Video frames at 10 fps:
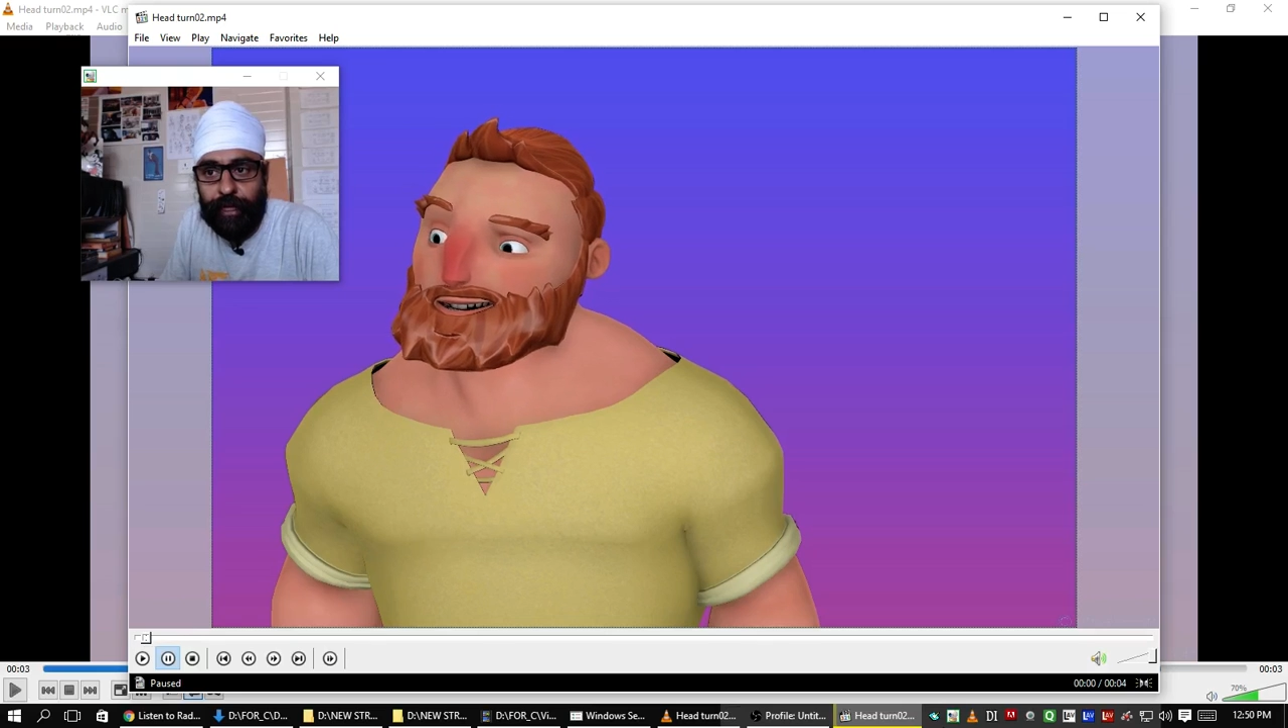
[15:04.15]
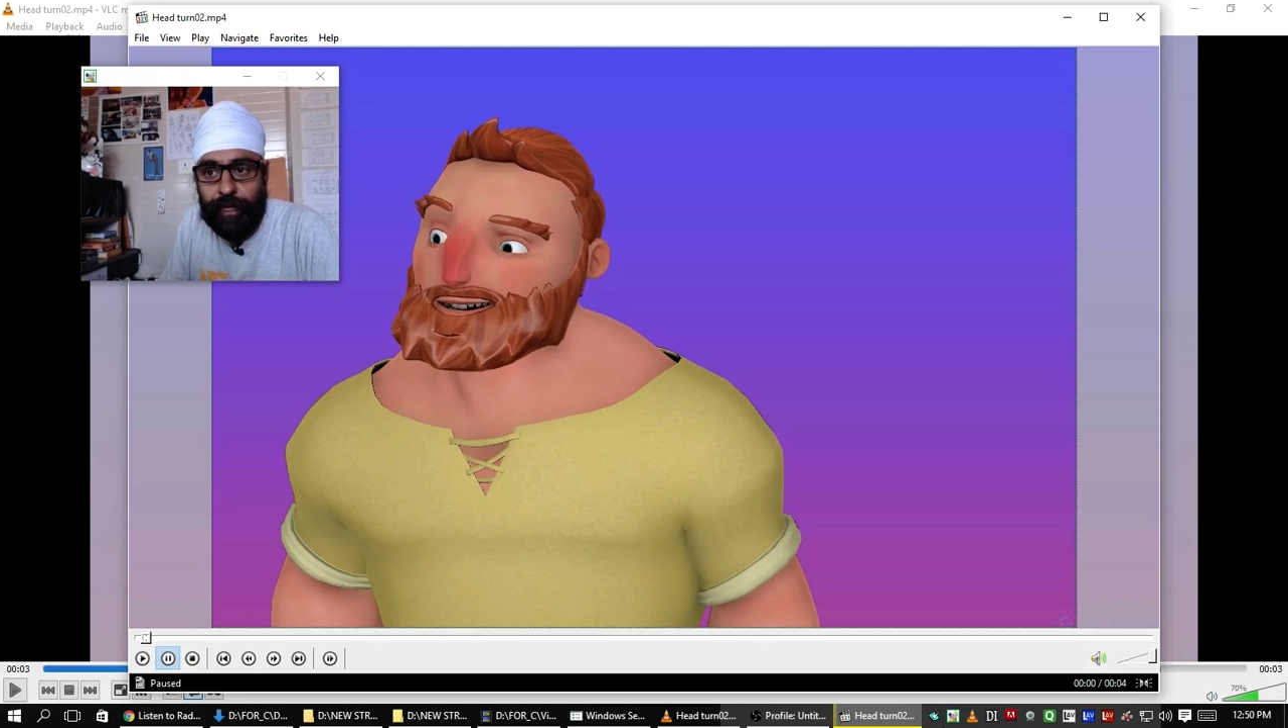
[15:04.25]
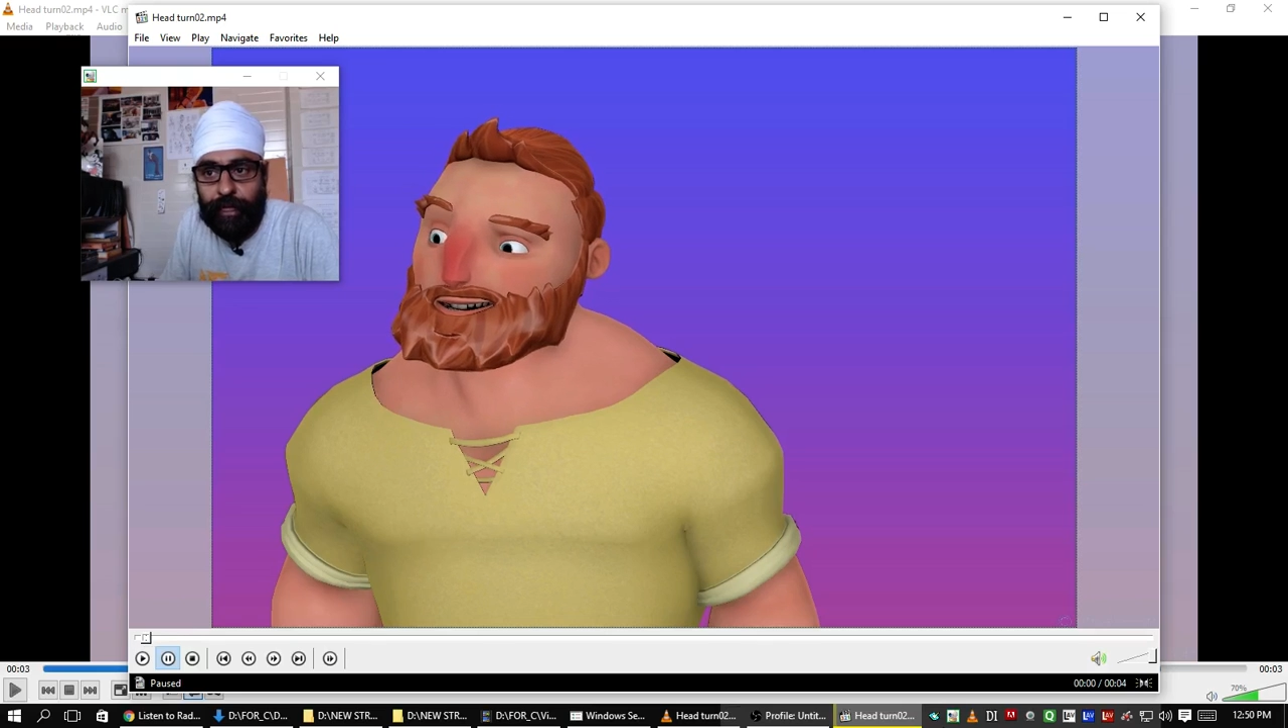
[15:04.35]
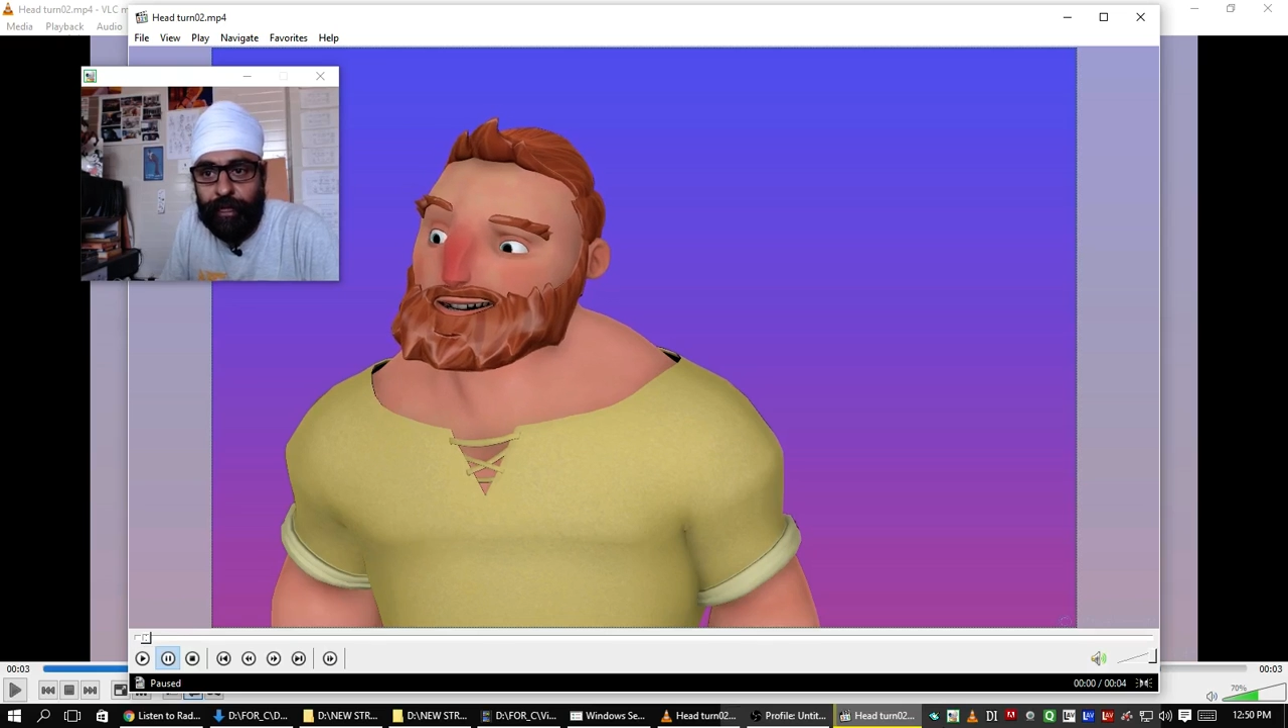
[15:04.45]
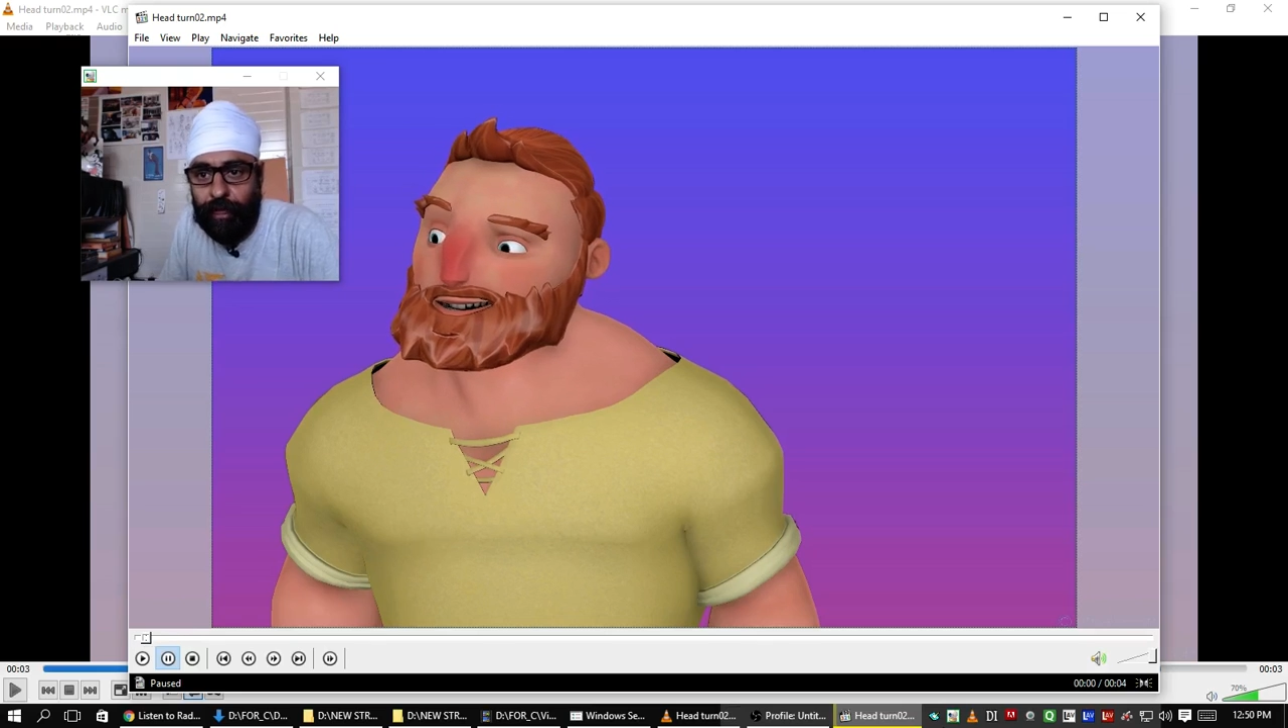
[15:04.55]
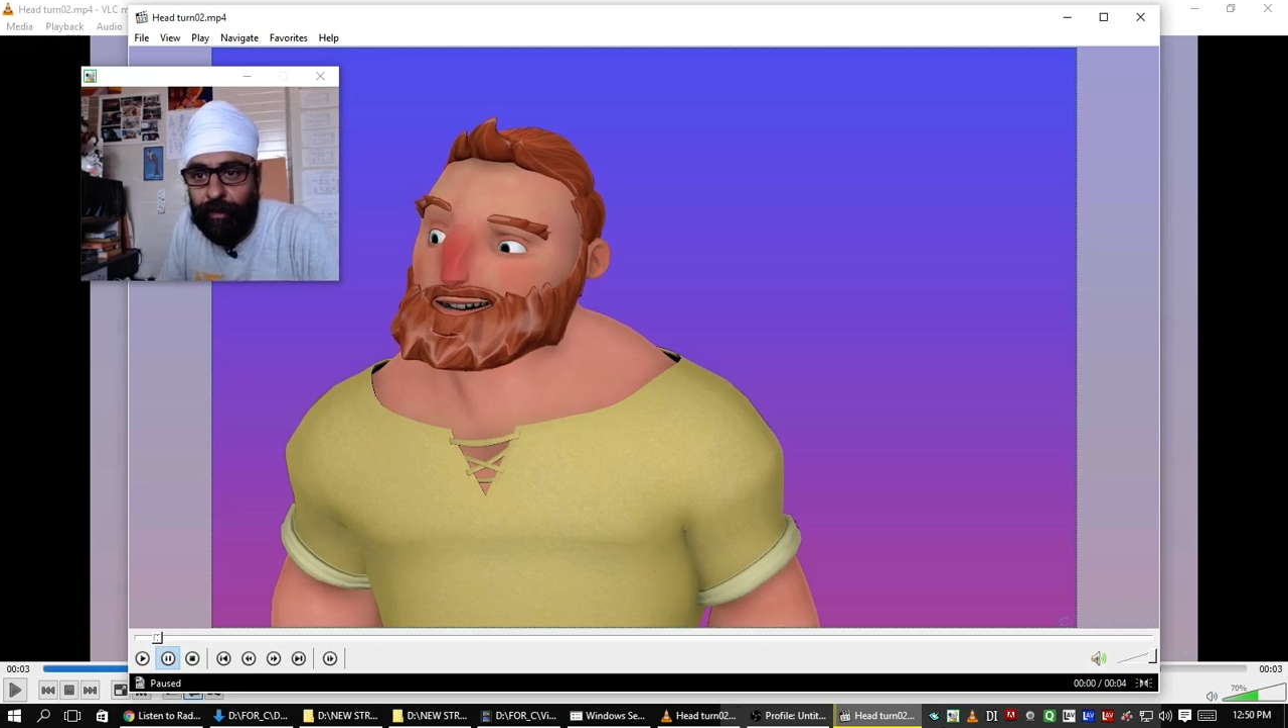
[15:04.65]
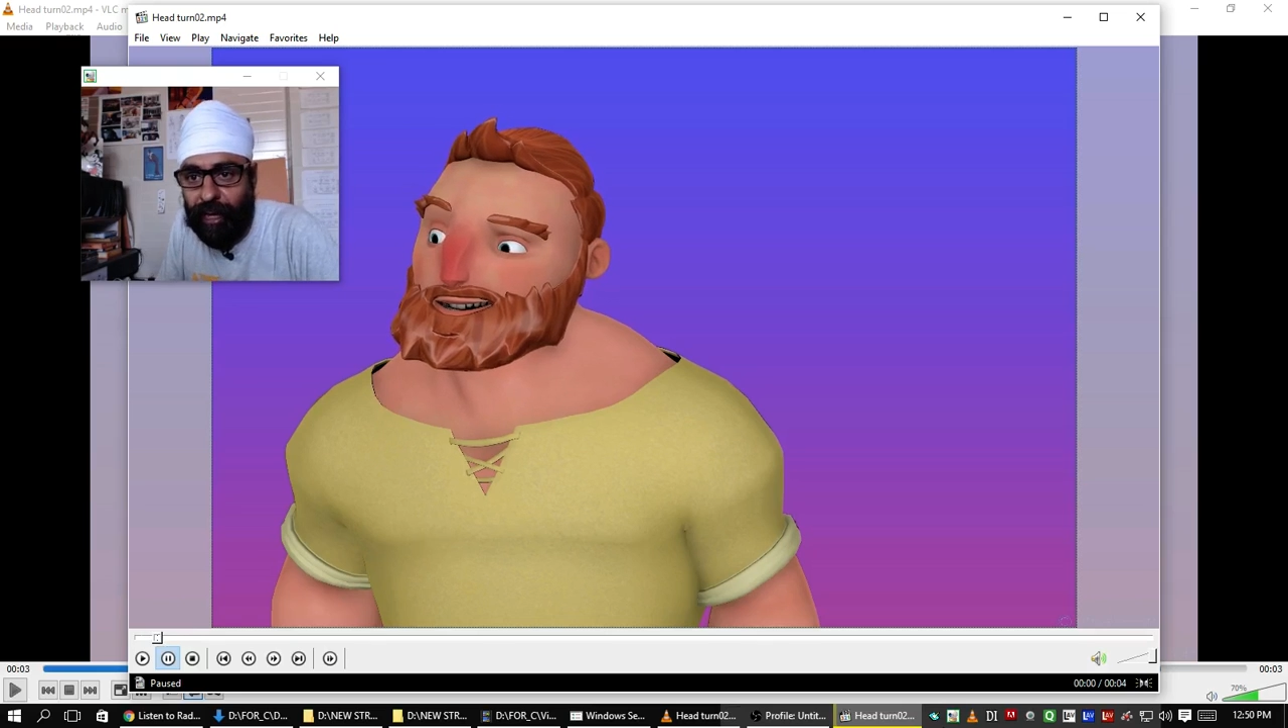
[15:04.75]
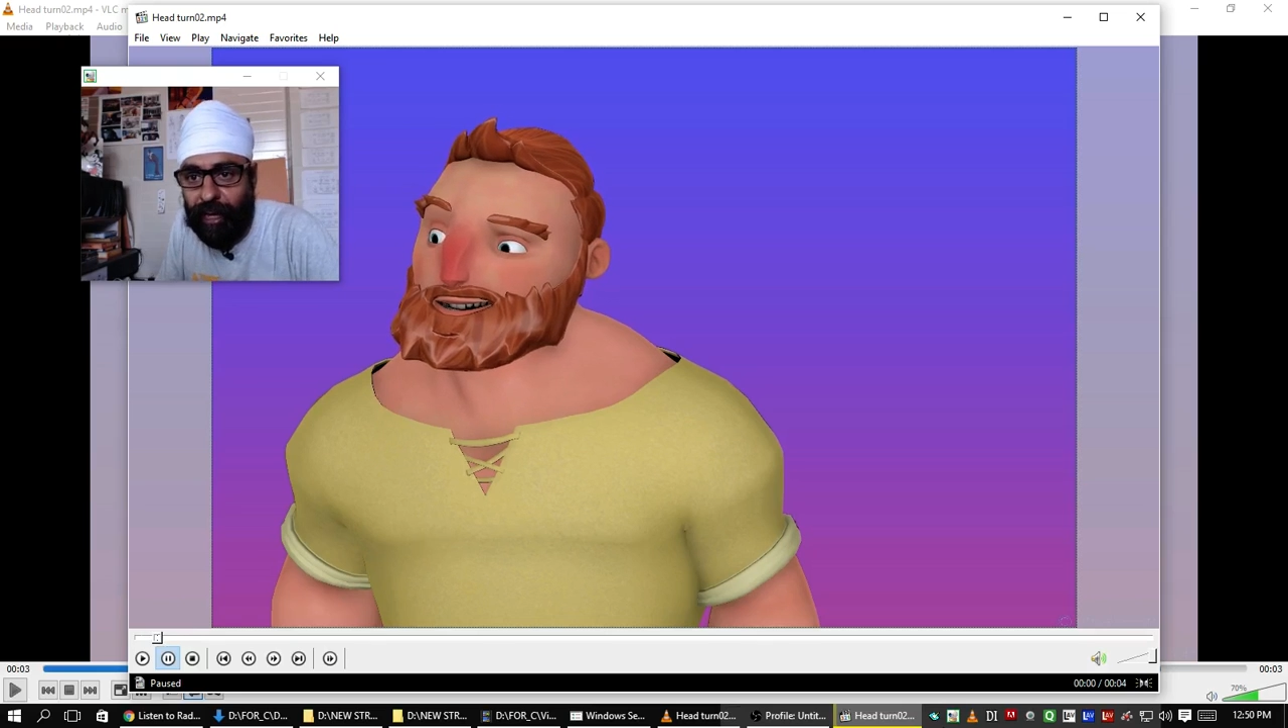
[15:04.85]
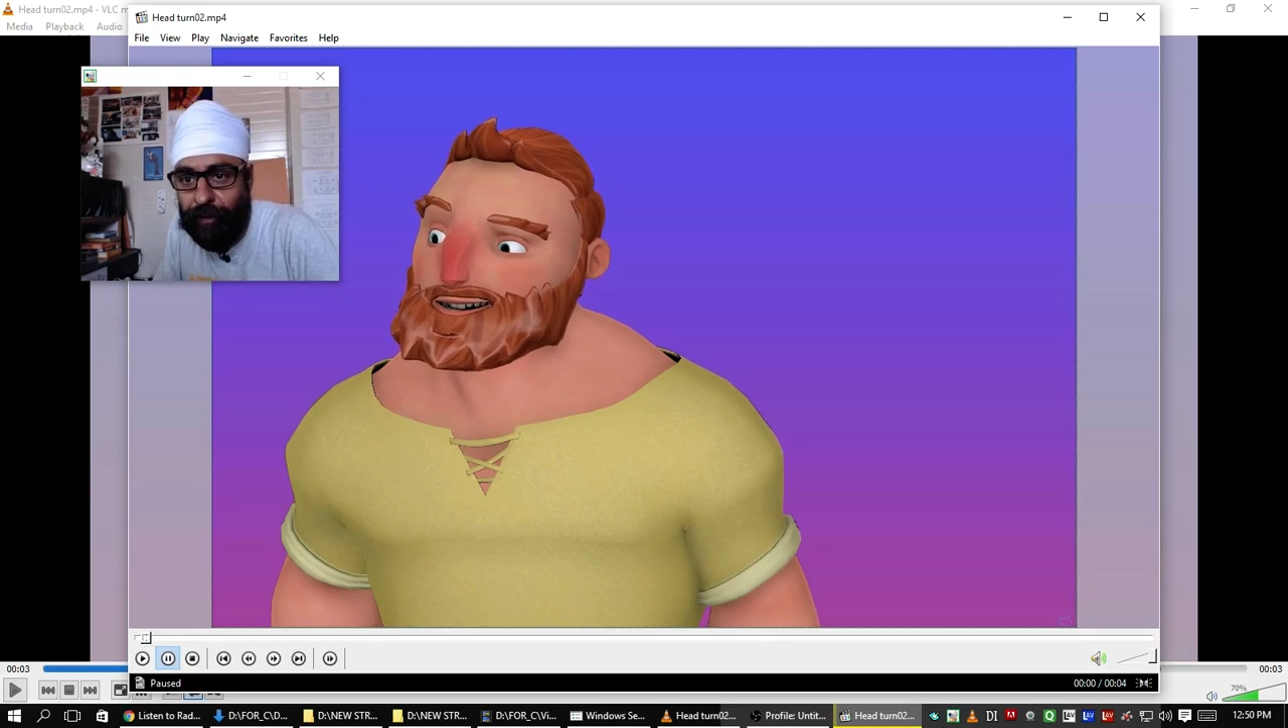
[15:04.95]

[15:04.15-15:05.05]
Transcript: cannot have